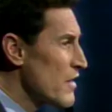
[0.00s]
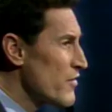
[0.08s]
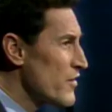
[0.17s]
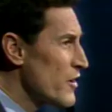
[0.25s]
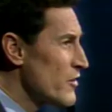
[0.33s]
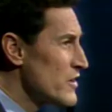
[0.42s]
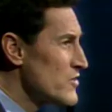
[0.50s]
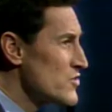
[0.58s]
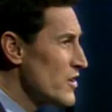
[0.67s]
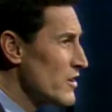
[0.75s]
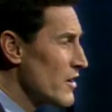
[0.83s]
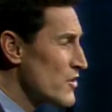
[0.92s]
that there
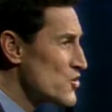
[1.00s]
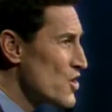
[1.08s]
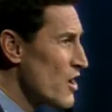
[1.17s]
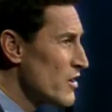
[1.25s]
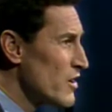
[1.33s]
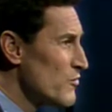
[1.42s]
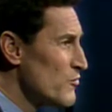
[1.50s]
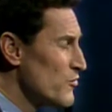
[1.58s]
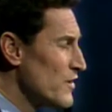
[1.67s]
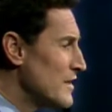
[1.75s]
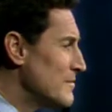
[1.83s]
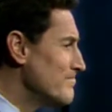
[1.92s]
is a, a chunk
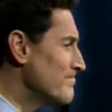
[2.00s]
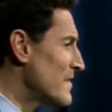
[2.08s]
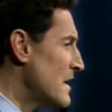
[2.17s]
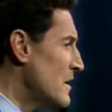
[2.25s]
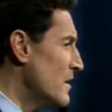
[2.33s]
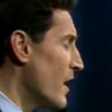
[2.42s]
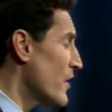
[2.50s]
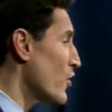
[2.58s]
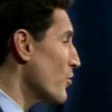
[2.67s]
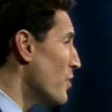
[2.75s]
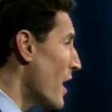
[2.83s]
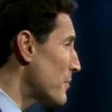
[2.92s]
of, um, I don't
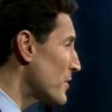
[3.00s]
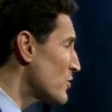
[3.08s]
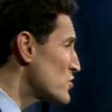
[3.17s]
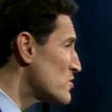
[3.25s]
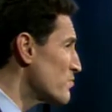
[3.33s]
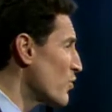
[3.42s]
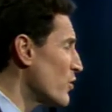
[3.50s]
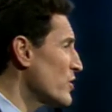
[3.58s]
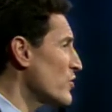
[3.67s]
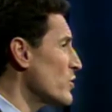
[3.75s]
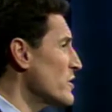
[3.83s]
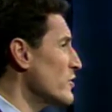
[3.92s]
know, popular
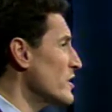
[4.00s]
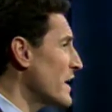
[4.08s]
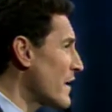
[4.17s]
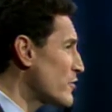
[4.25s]
support or even